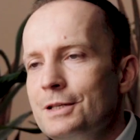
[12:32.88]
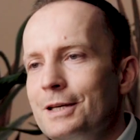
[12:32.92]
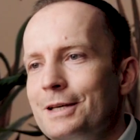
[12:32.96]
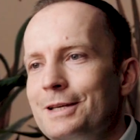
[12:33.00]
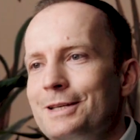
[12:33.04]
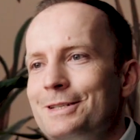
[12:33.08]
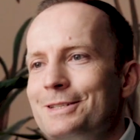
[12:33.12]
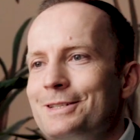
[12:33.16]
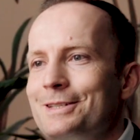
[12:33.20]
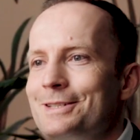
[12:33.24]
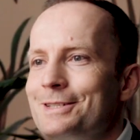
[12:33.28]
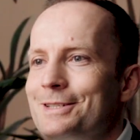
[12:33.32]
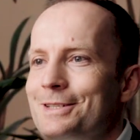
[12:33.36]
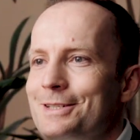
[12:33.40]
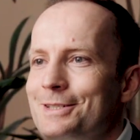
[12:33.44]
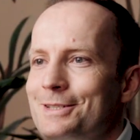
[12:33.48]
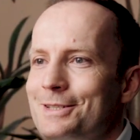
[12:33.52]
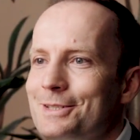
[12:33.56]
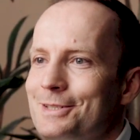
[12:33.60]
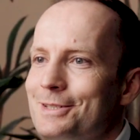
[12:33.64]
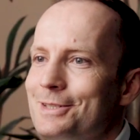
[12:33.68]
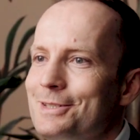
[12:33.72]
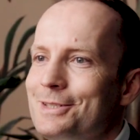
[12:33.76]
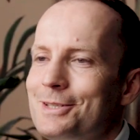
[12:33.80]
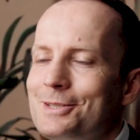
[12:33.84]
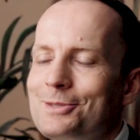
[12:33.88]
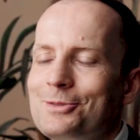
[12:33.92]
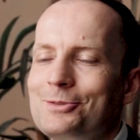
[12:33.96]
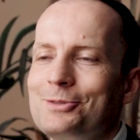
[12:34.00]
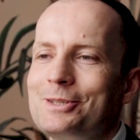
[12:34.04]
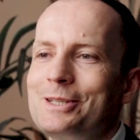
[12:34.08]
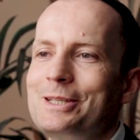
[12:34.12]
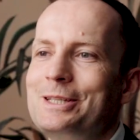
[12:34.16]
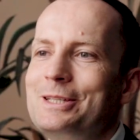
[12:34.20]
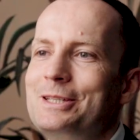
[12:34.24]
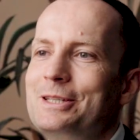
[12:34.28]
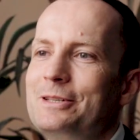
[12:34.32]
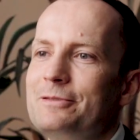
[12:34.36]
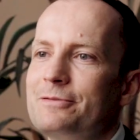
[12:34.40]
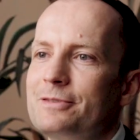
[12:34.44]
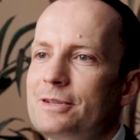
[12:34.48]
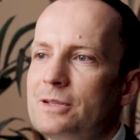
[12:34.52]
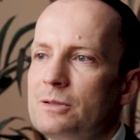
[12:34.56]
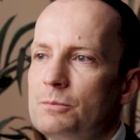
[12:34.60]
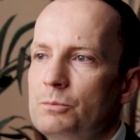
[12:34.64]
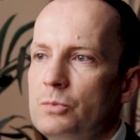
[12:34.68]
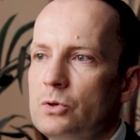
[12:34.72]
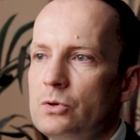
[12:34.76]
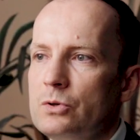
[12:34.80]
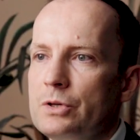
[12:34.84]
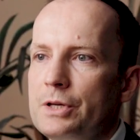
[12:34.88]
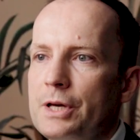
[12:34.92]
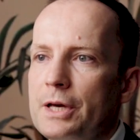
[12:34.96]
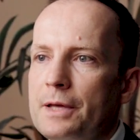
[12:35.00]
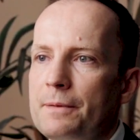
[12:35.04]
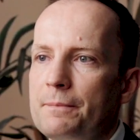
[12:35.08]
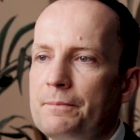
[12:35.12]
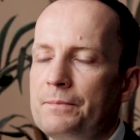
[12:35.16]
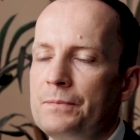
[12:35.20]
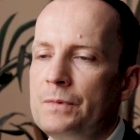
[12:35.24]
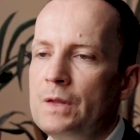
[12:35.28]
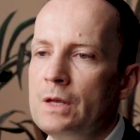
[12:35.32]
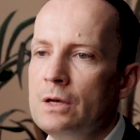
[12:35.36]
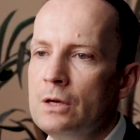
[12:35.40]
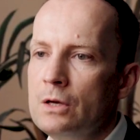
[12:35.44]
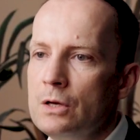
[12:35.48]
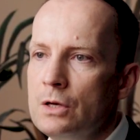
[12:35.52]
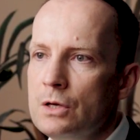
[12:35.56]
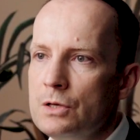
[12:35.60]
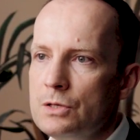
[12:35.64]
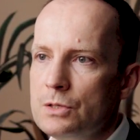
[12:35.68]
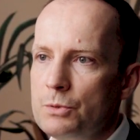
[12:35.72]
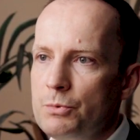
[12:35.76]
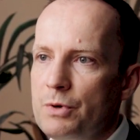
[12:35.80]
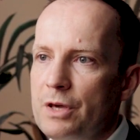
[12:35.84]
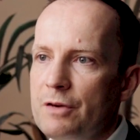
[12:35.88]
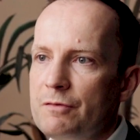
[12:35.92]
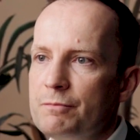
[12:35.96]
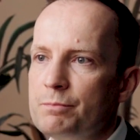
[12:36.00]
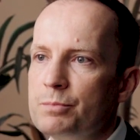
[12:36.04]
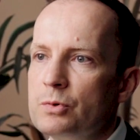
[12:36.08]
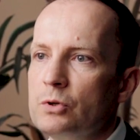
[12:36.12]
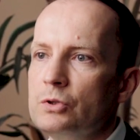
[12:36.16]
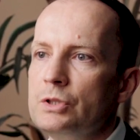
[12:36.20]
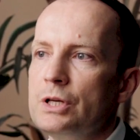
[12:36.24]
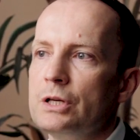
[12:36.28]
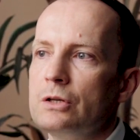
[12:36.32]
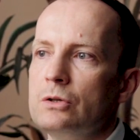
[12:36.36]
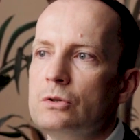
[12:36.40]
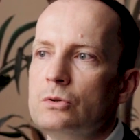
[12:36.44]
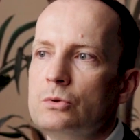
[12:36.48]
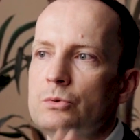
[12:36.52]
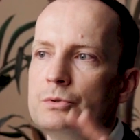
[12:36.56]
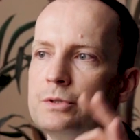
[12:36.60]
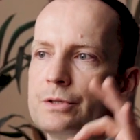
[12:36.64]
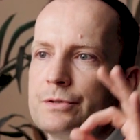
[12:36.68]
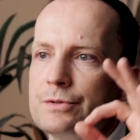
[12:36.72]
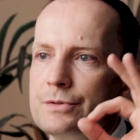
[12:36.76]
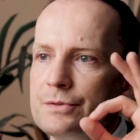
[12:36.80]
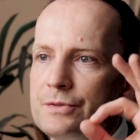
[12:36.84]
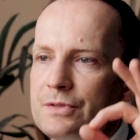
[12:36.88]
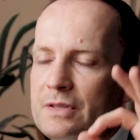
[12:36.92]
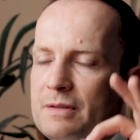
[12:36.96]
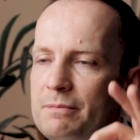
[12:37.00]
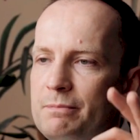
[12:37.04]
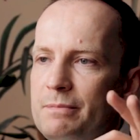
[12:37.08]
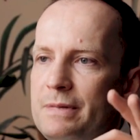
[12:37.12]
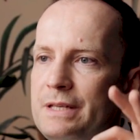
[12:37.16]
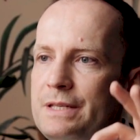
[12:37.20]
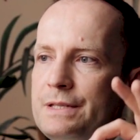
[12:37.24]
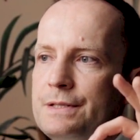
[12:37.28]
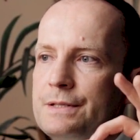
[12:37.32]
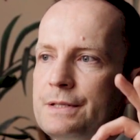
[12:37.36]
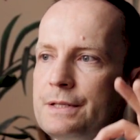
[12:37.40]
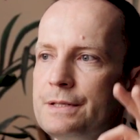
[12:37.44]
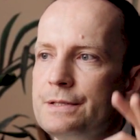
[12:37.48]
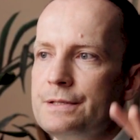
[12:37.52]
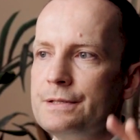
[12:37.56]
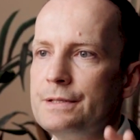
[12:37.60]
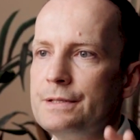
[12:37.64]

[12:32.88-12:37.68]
days, it's a totally different ballgame. So we have product owners on the business